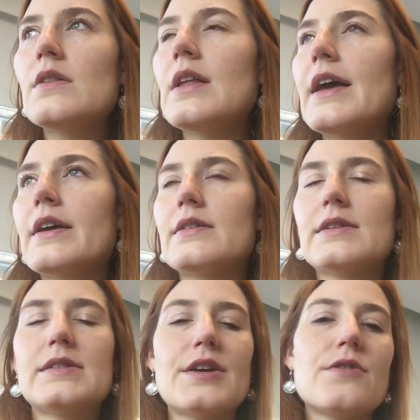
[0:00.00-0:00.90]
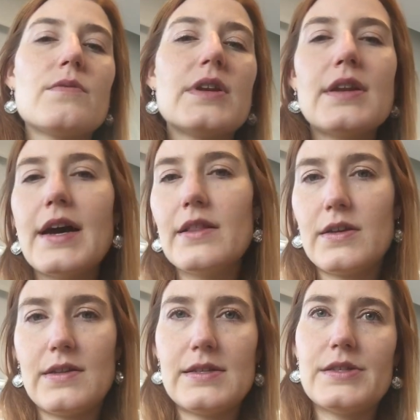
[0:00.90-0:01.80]
like let's say you read
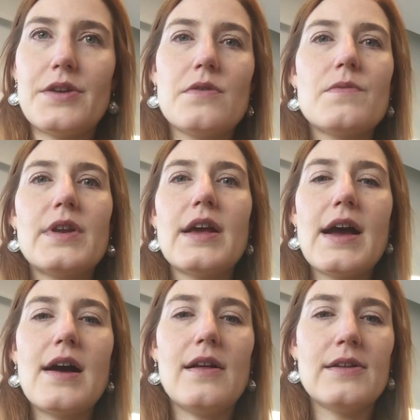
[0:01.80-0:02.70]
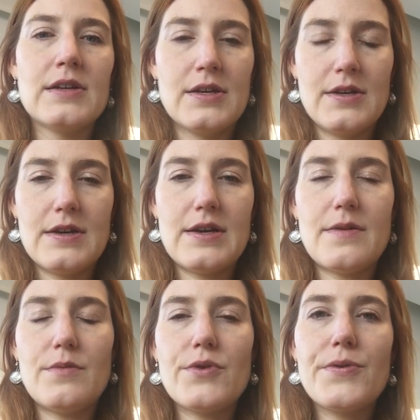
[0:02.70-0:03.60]
Nylon, let's say you read Elle,
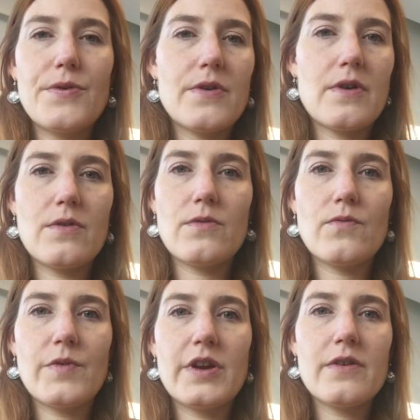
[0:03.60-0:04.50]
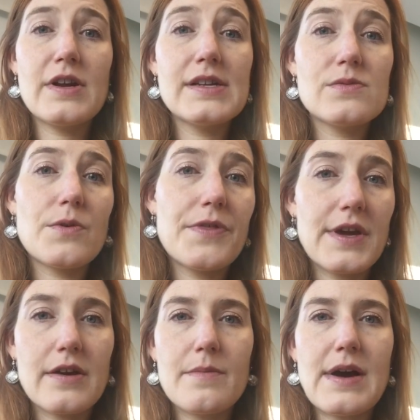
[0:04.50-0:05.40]
who their reader is, we'll
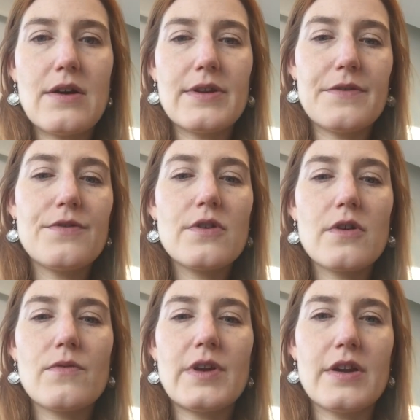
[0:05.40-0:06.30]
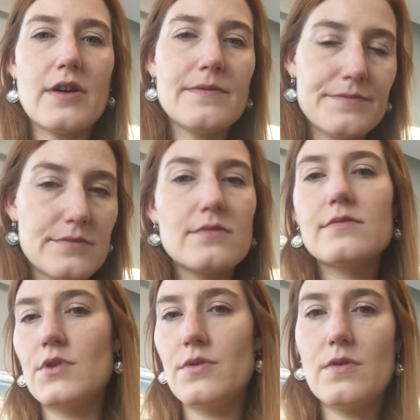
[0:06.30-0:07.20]
think about if you're a reader,
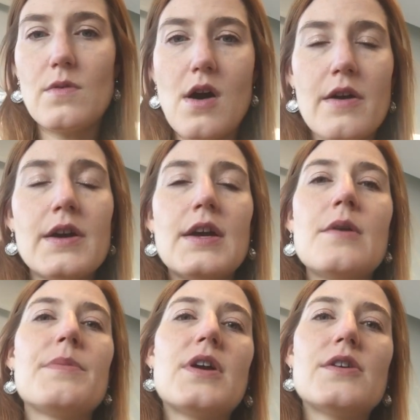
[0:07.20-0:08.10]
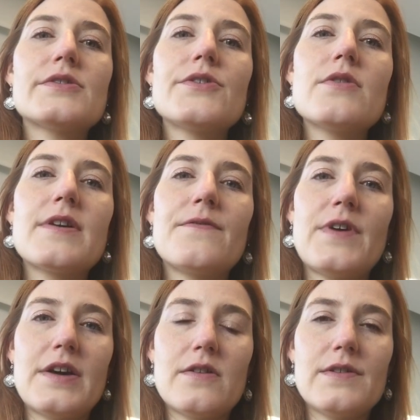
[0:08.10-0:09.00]
who you are, but also you can
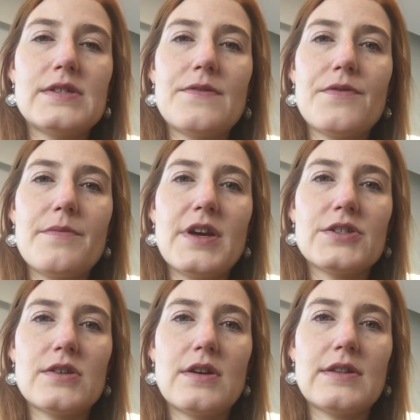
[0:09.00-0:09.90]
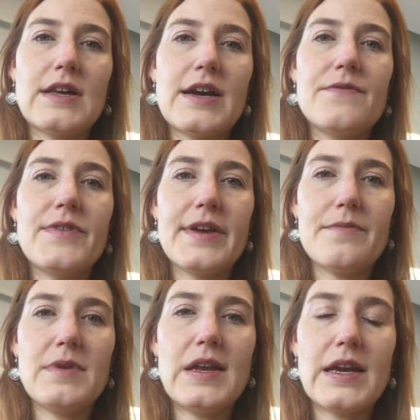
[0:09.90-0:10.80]
find all this information online
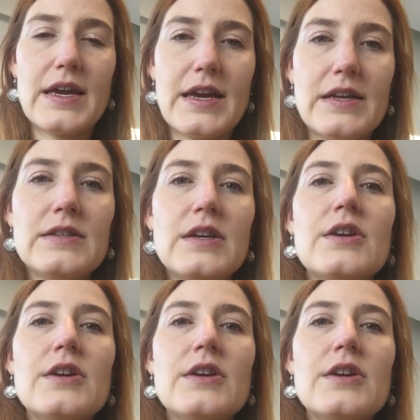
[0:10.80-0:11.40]
via Media Kit.